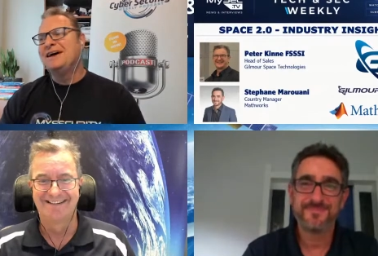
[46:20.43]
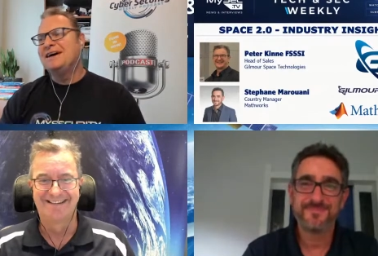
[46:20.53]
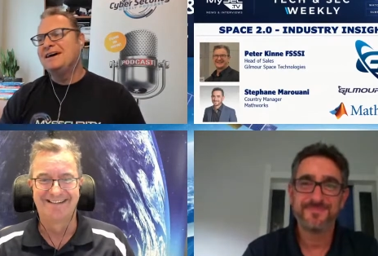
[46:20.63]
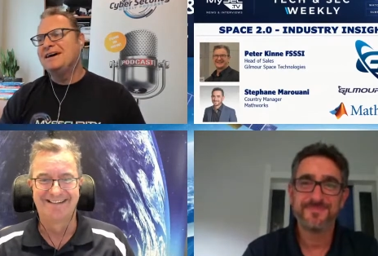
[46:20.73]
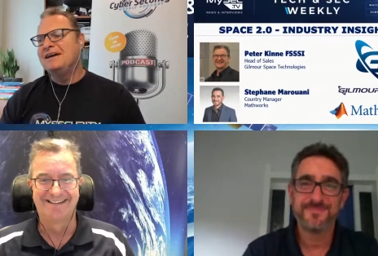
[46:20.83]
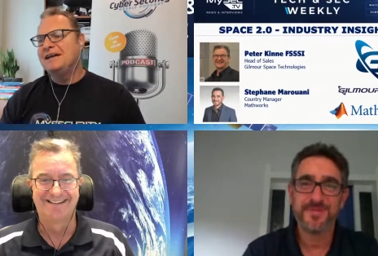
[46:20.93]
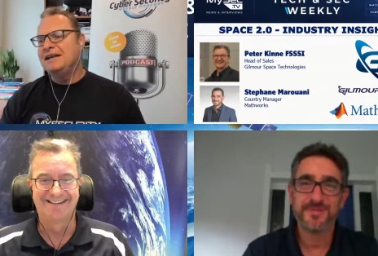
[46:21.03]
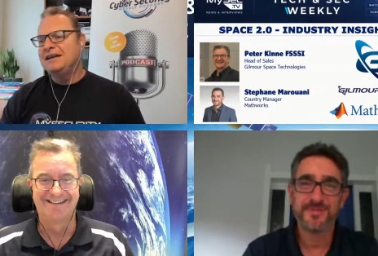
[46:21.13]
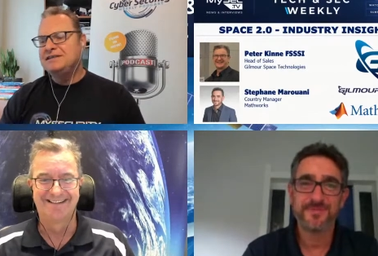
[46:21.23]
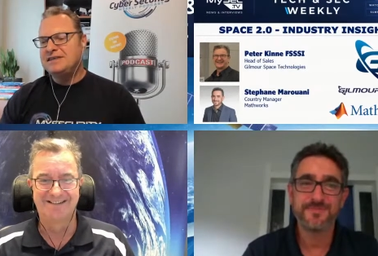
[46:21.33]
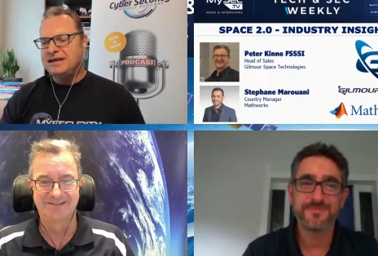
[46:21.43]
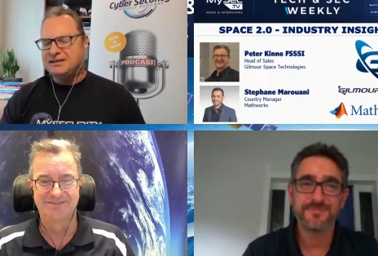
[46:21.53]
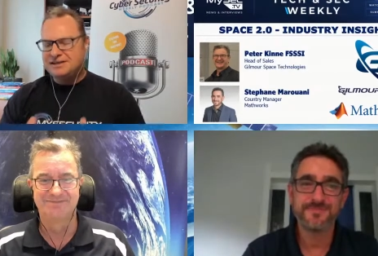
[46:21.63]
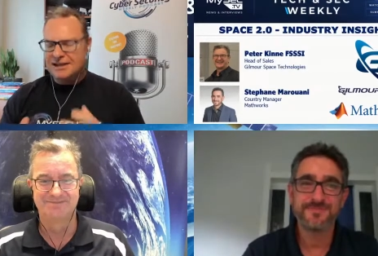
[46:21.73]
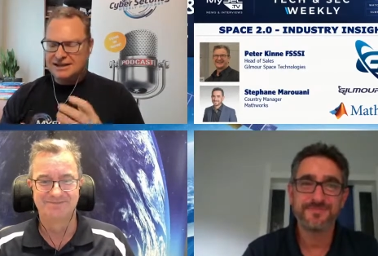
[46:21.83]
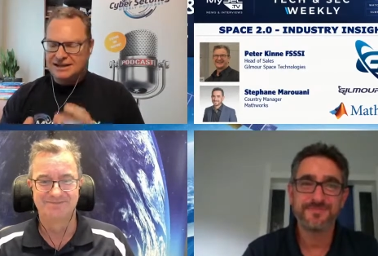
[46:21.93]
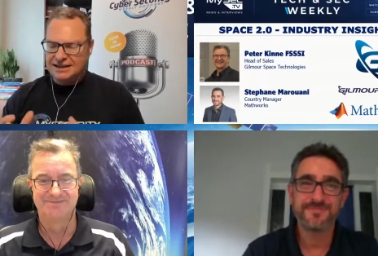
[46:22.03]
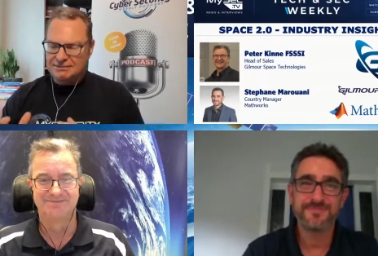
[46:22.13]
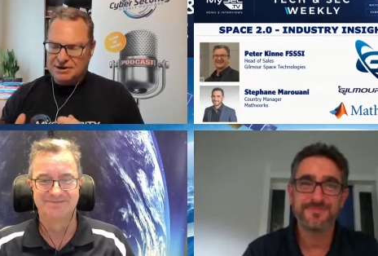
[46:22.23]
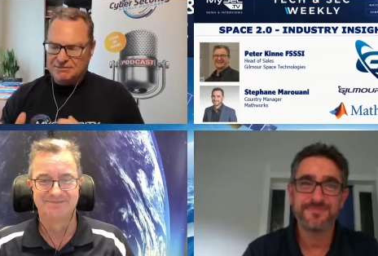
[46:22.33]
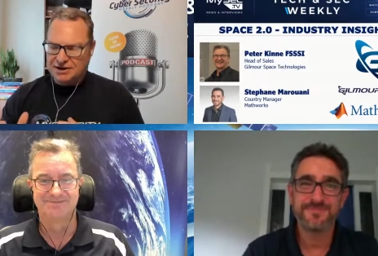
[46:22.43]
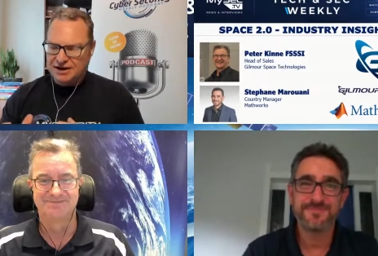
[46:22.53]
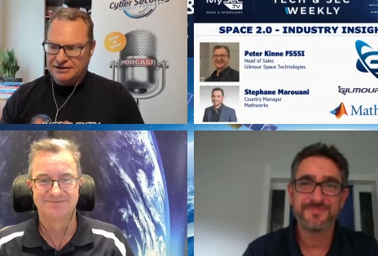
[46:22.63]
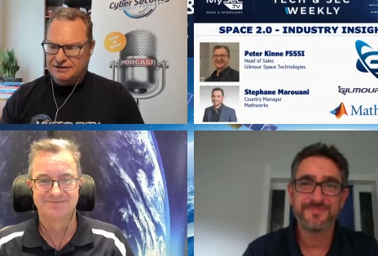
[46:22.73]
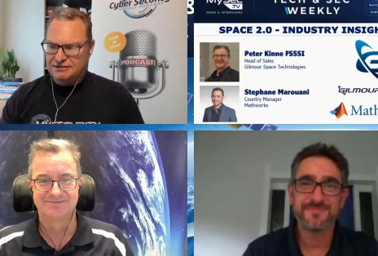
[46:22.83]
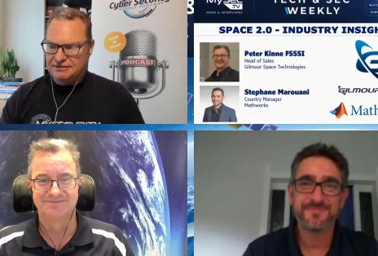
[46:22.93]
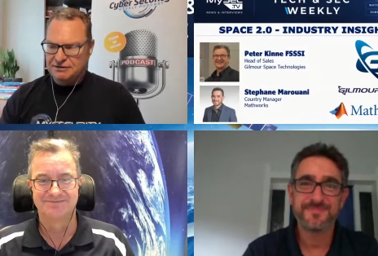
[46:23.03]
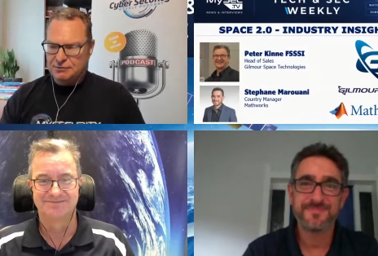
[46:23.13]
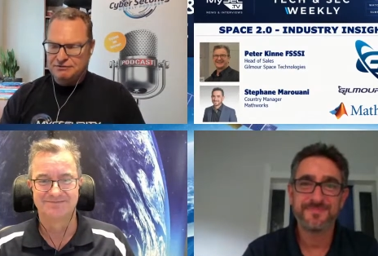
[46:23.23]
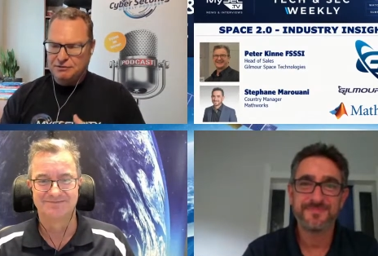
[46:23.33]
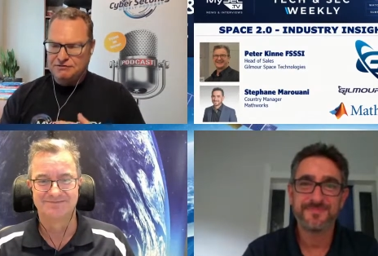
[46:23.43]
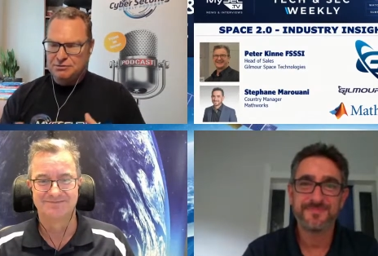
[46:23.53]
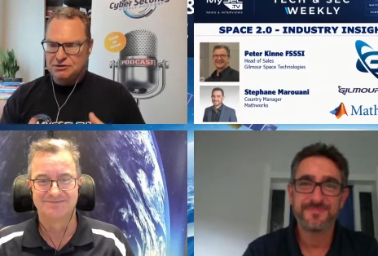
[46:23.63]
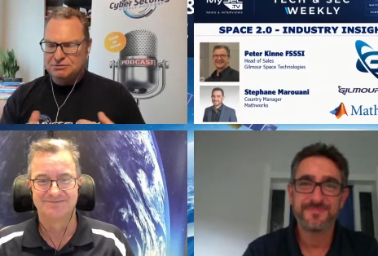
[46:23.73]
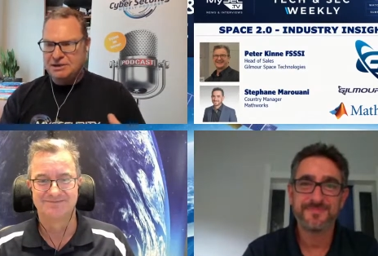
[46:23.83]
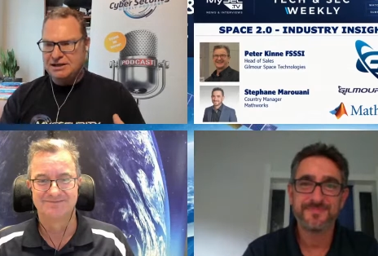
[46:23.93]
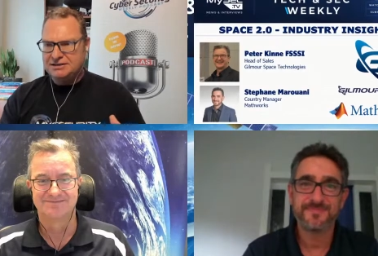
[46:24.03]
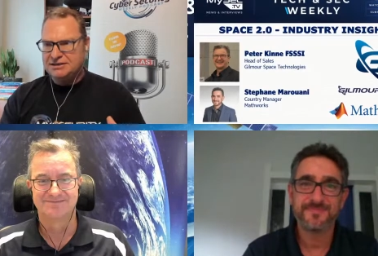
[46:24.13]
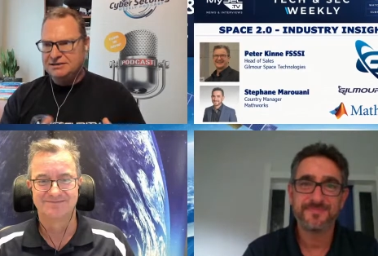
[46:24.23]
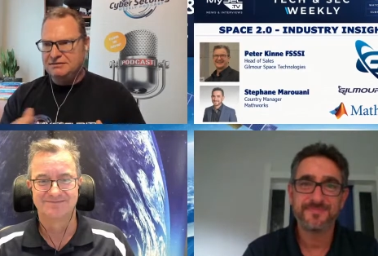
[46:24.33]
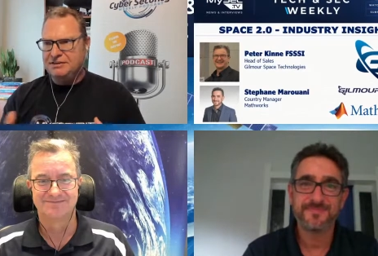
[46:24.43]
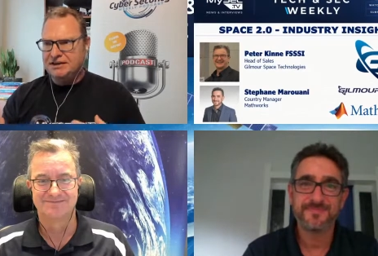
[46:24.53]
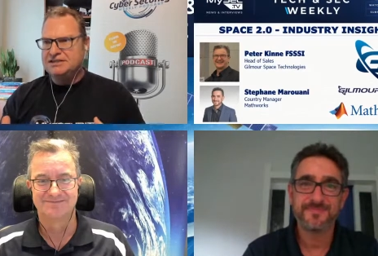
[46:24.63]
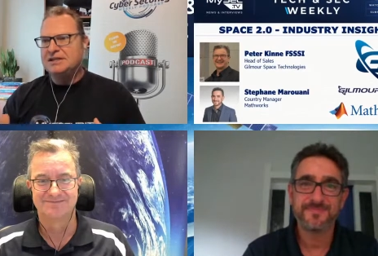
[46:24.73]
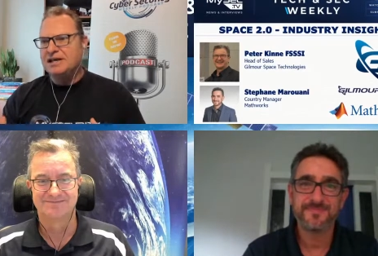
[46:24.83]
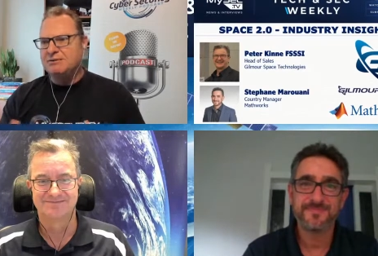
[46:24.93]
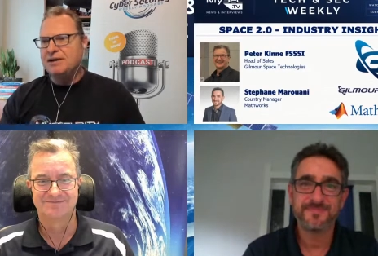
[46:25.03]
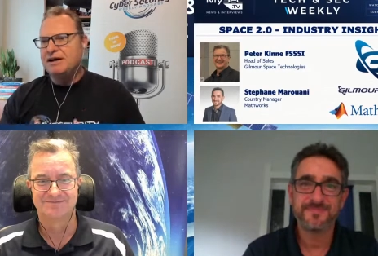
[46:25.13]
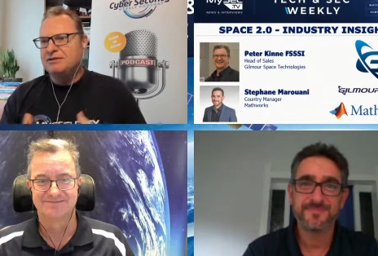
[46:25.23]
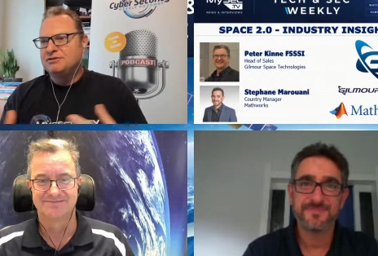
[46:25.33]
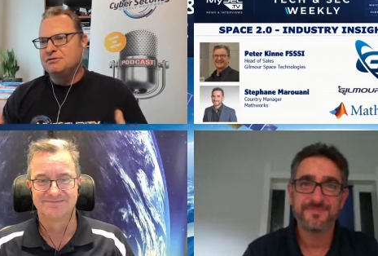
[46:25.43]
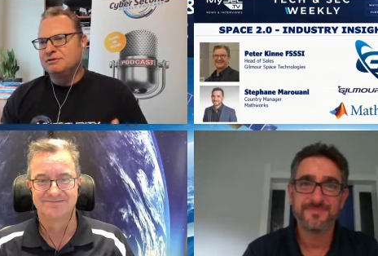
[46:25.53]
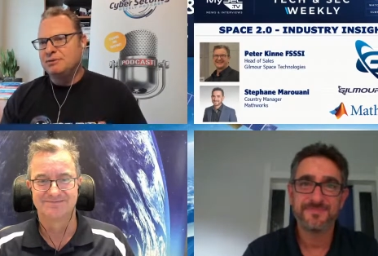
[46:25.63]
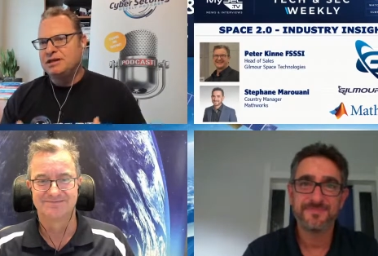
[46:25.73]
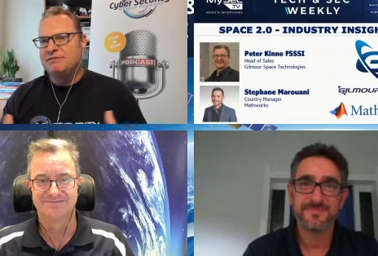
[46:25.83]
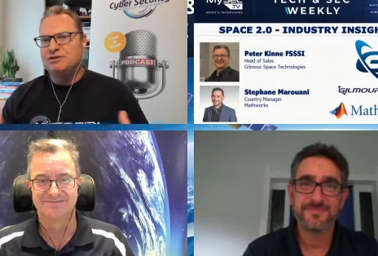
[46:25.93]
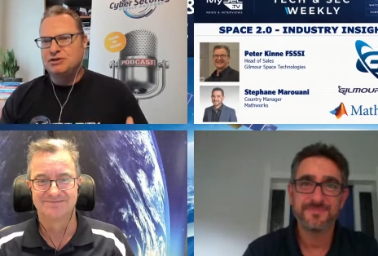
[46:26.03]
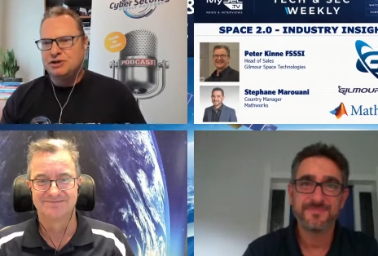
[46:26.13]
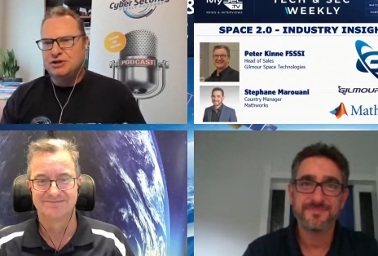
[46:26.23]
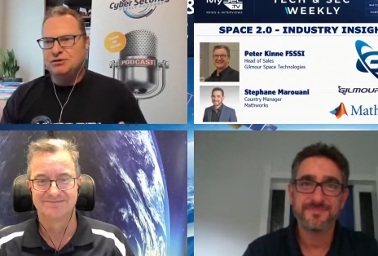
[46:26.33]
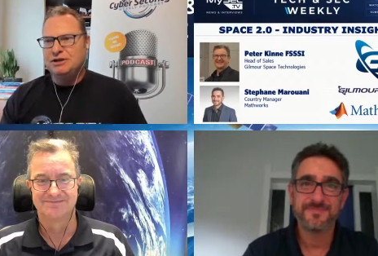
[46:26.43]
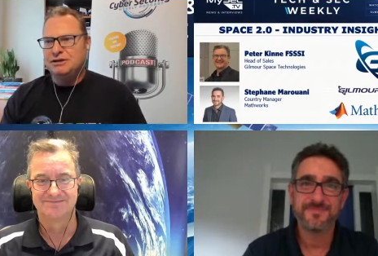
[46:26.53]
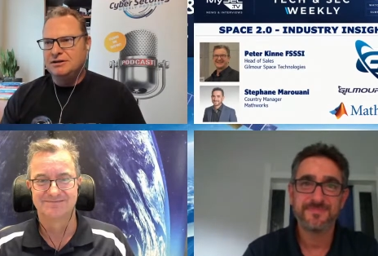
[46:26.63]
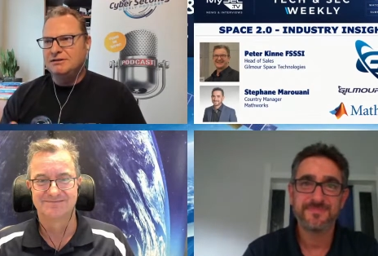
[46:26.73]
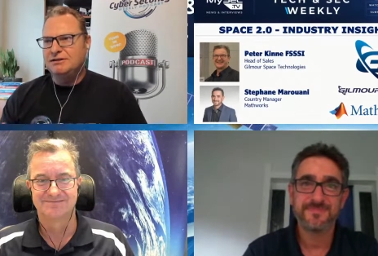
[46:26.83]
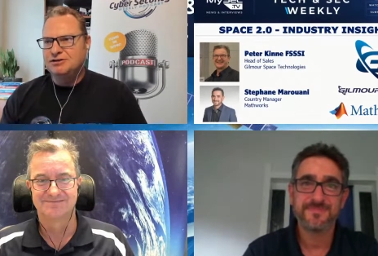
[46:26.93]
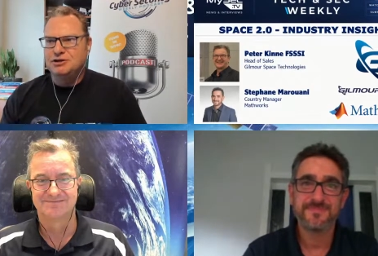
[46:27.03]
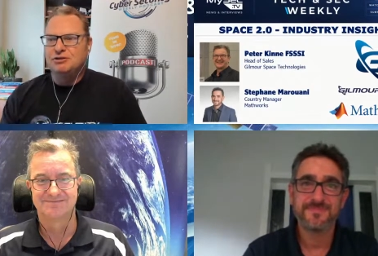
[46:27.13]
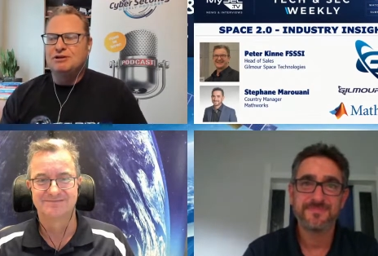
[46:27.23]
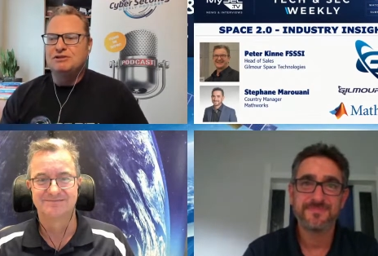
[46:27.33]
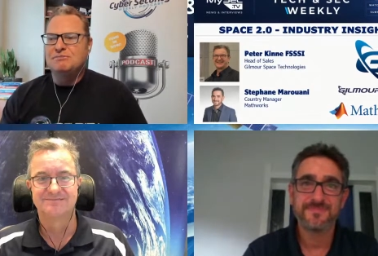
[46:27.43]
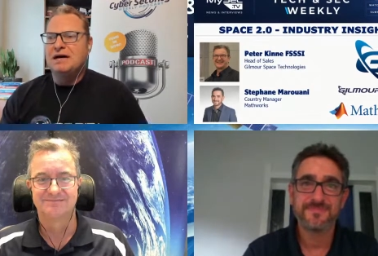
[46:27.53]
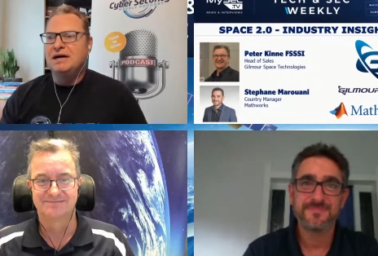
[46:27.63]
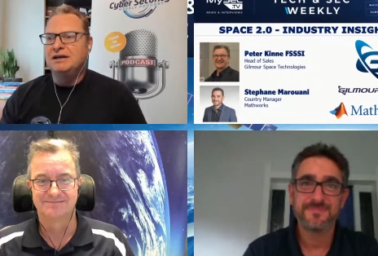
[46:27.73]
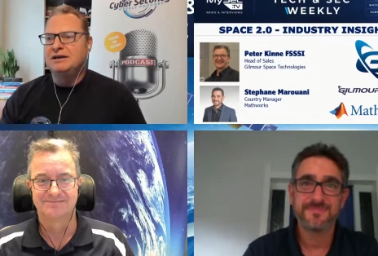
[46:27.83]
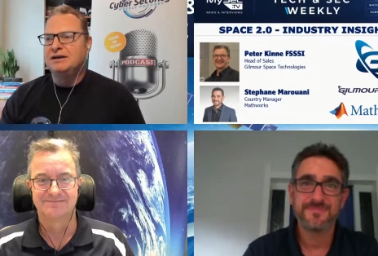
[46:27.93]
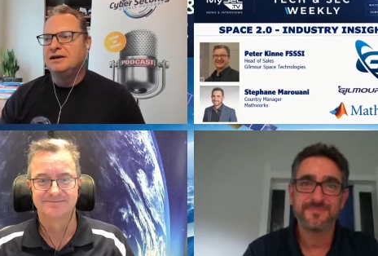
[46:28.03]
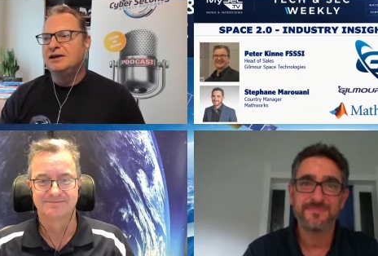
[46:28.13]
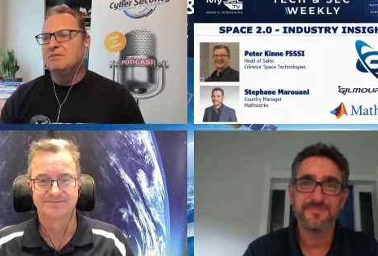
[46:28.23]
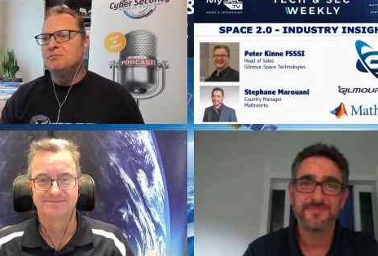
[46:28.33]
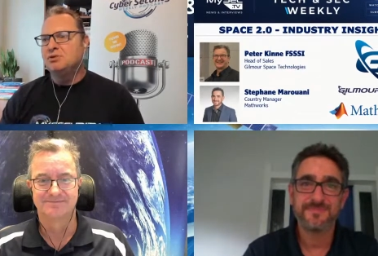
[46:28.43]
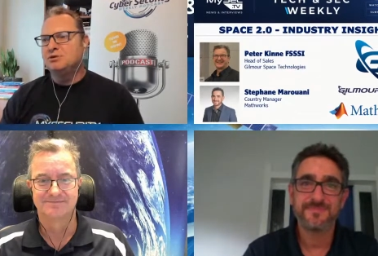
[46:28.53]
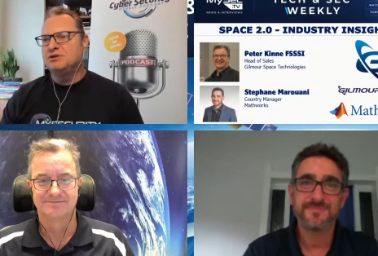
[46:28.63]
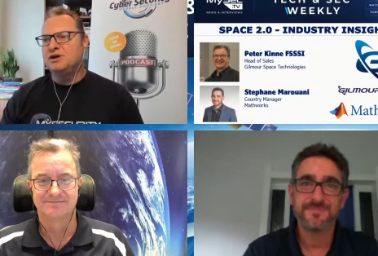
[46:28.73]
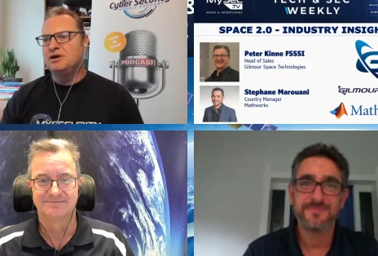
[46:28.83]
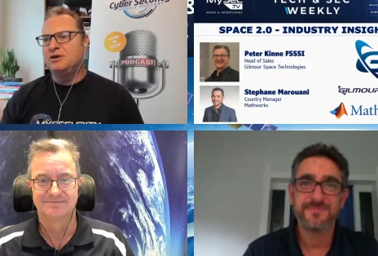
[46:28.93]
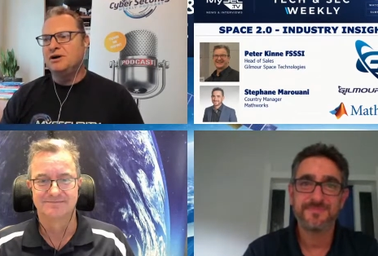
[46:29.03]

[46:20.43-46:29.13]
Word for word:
Speaker 1: Uh, it is, and it's the other thing in my mind of we've we've put space and defence together. We are sort of we cover security, the security domain more so.